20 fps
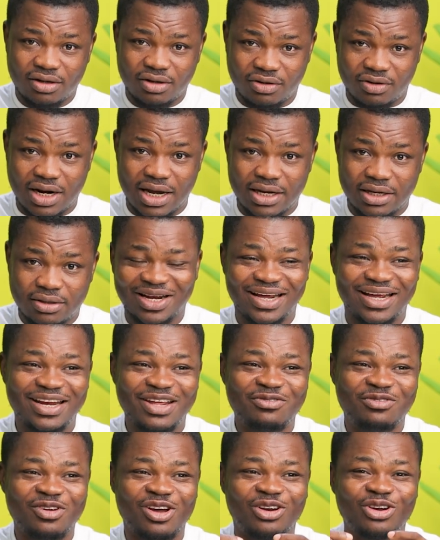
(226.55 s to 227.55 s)
All right. But then
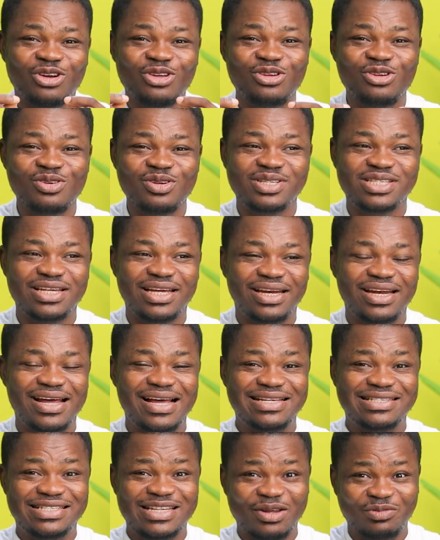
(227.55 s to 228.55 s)
if you are not
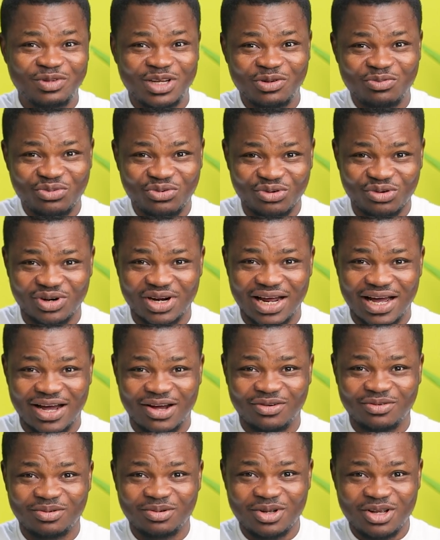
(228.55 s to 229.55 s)
using a subject
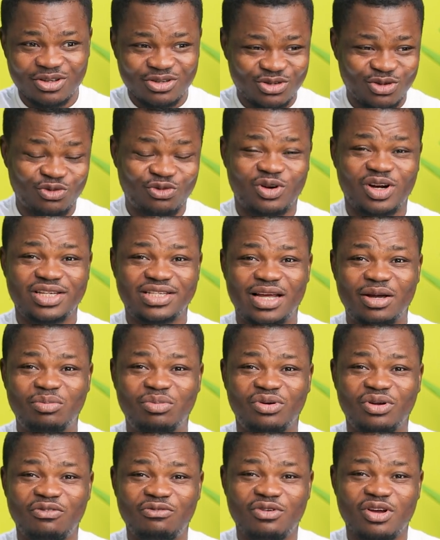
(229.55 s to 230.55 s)
pronoun, so for
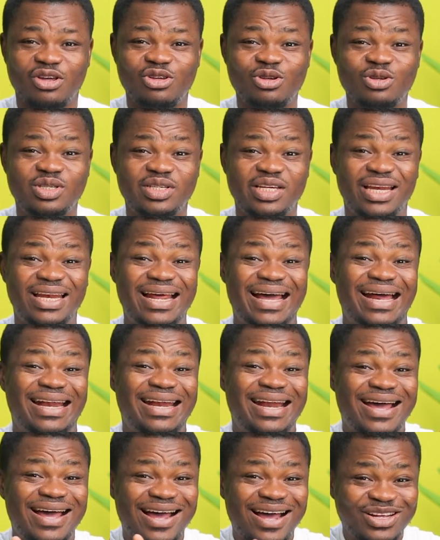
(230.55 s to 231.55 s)
example, if you are using
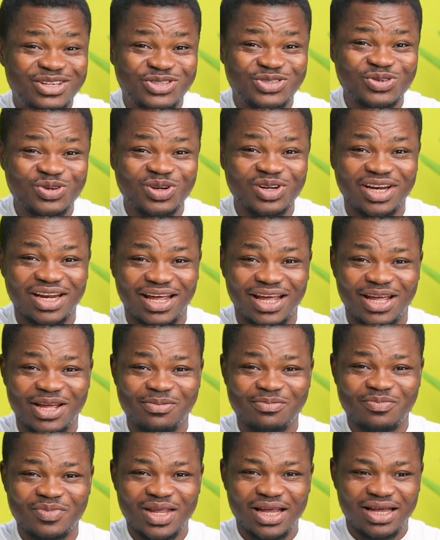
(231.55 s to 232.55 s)
an actual
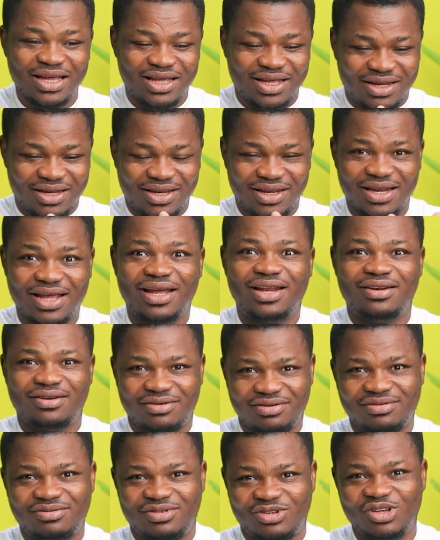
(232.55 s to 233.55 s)
name,
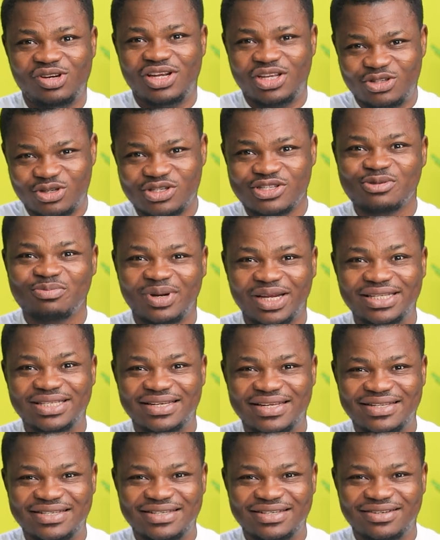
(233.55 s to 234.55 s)
then you need to split
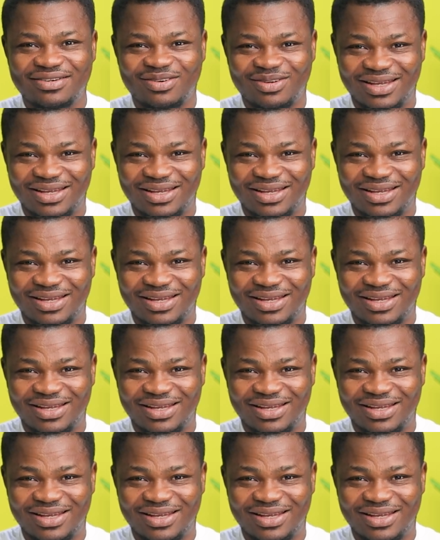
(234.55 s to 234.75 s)
it.